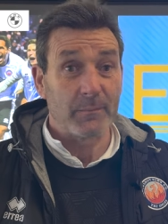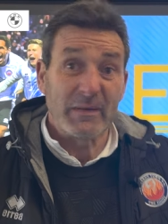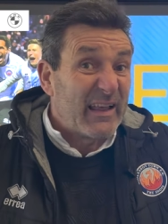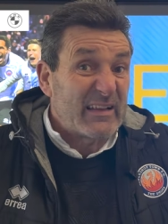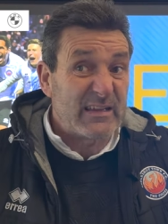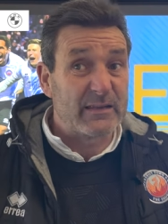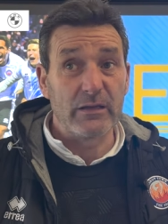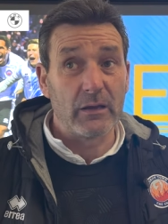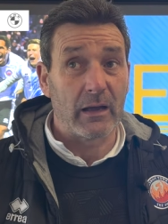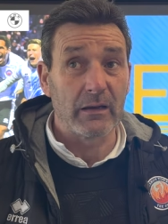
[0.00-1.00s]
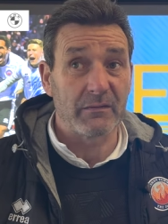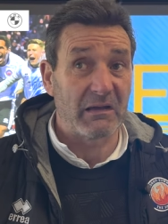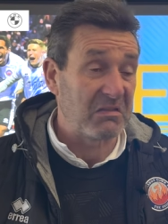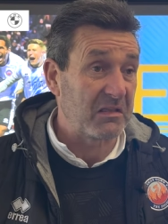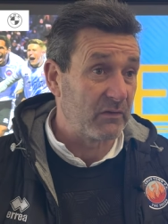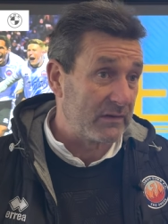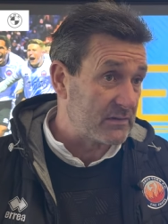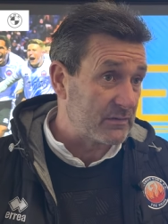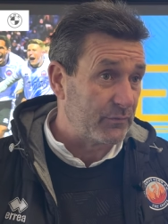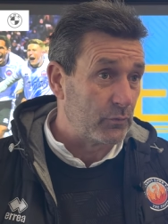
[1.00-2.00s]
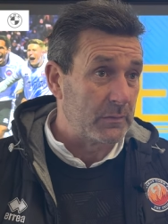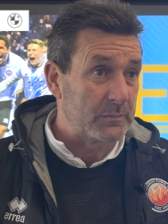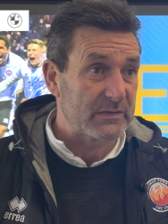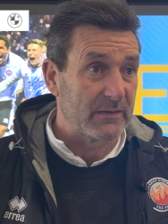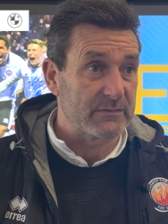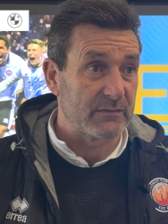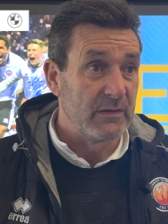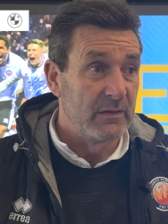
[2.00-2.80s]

I mean, like I said, I think they're in decent form themselves.